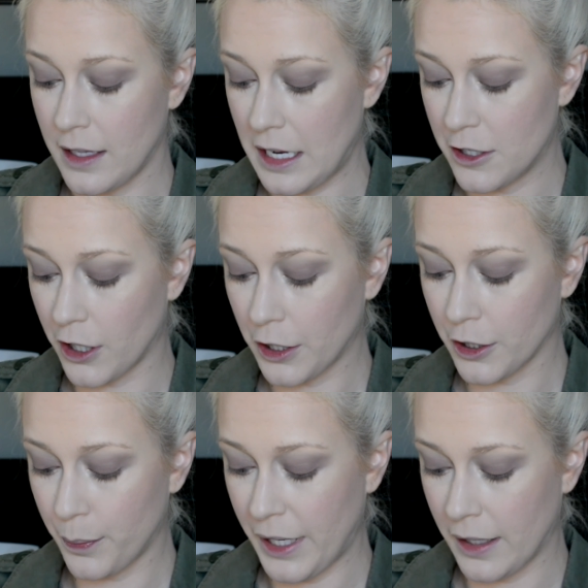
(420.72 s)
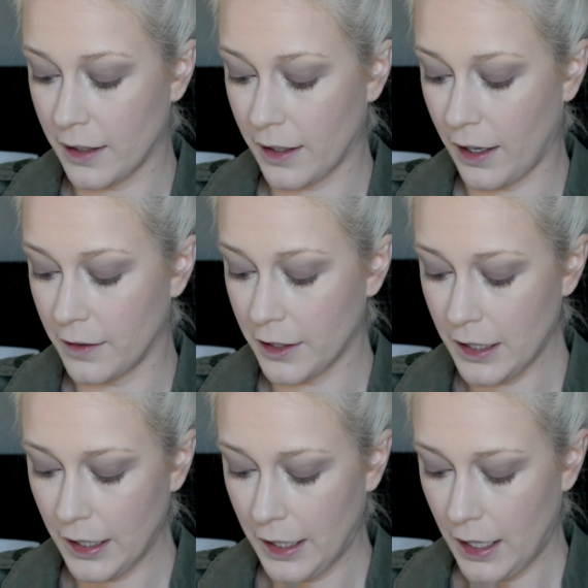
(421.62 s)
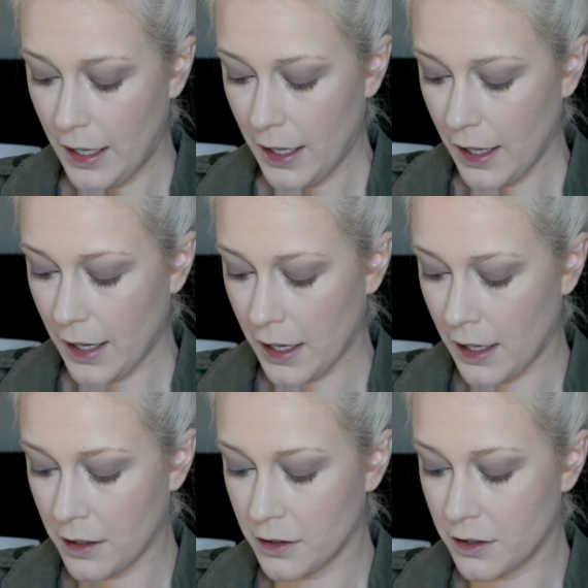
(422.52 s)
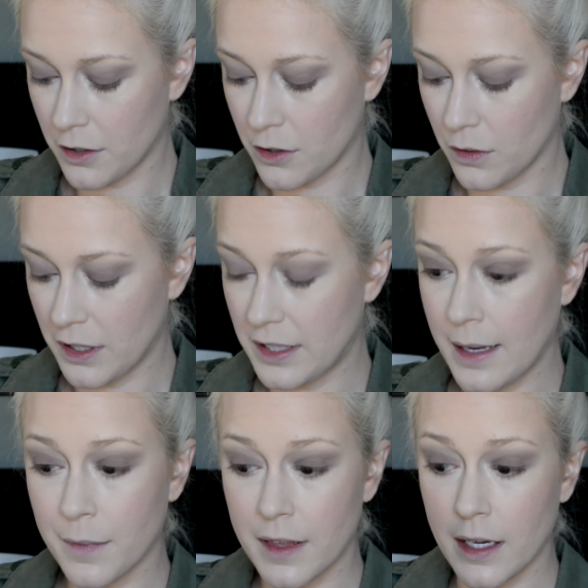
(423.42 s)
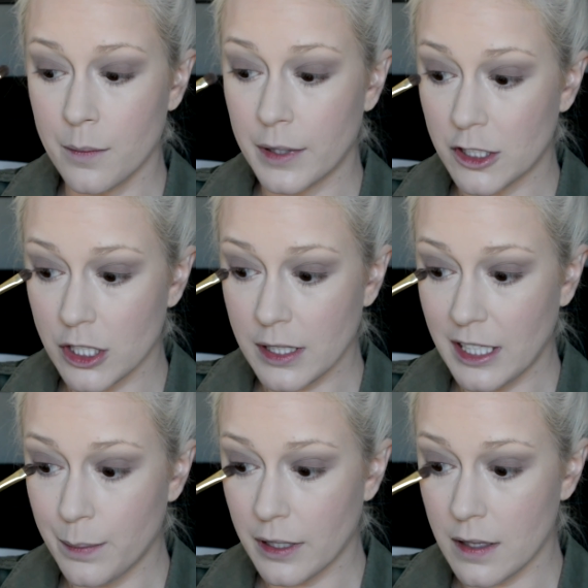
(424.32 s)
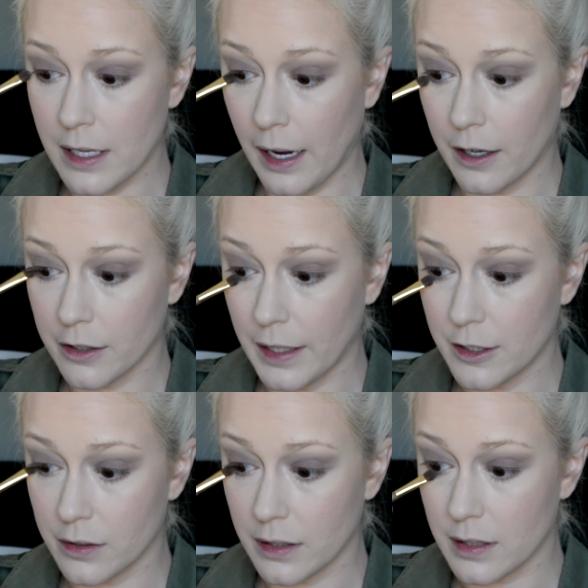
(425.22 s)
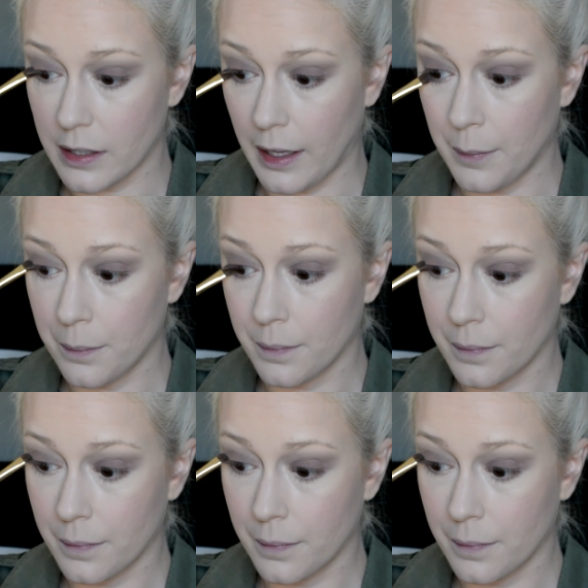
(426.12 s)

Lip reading: the darker pink color and do the same thing, but just keep it on the outer edge this time.